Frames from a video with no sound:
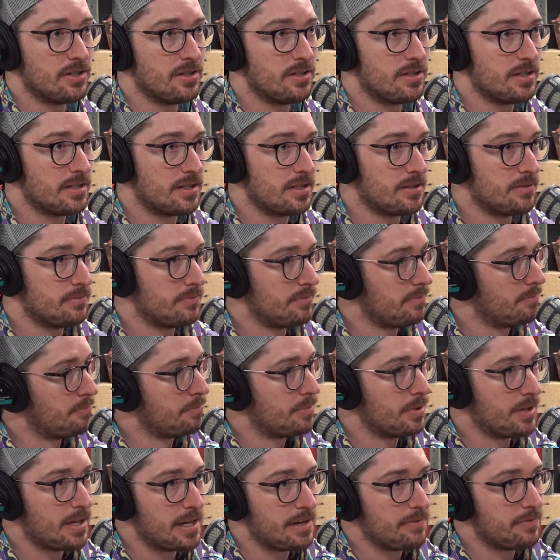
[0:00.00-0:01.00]
you can
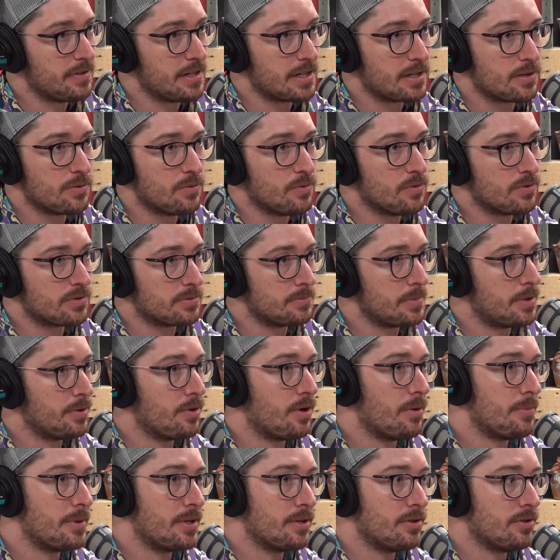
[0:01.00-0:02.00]
believe in your cause and
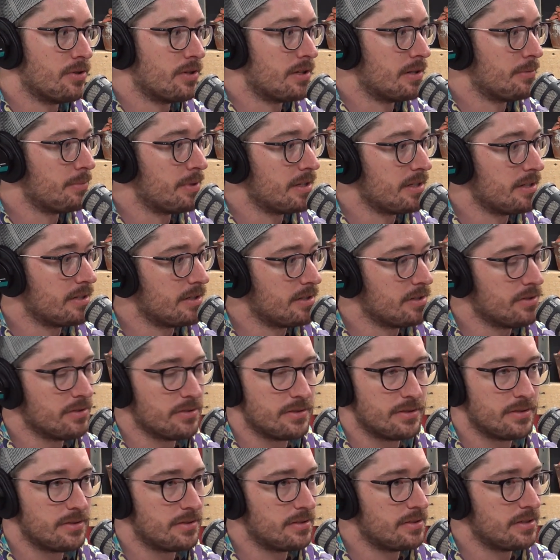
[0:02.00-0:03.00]
be right behind it, but you're
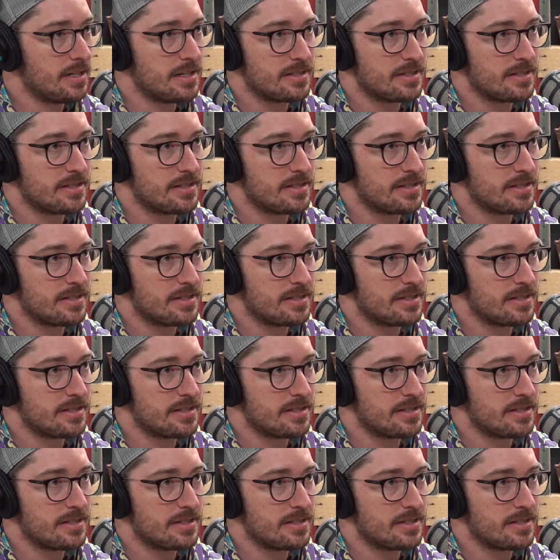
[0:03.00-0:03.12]
not